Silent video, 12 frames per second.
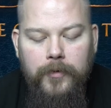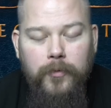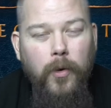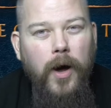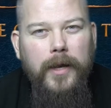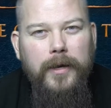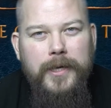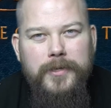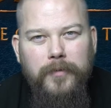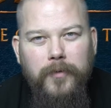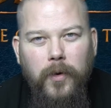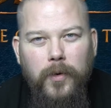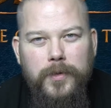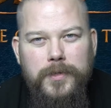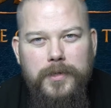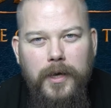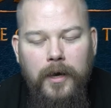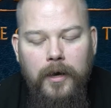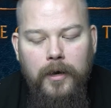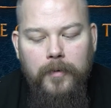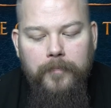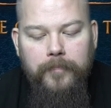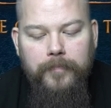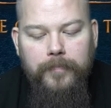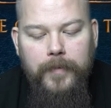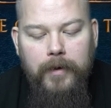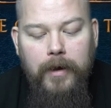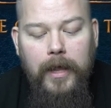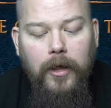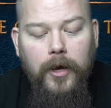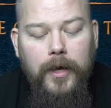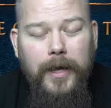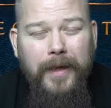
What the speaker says: Rohan is, of course, their ally